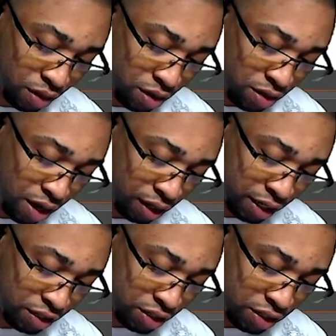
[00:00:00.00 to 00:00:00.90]
Not a lot of
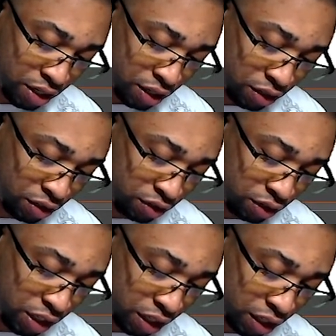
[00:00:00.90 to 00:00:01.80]
detail.
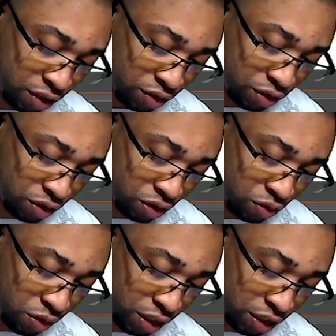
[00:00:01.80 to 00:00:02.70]
Again, don't
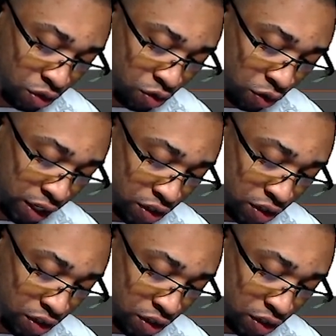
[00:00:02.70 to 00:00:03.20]
want to get too crazy on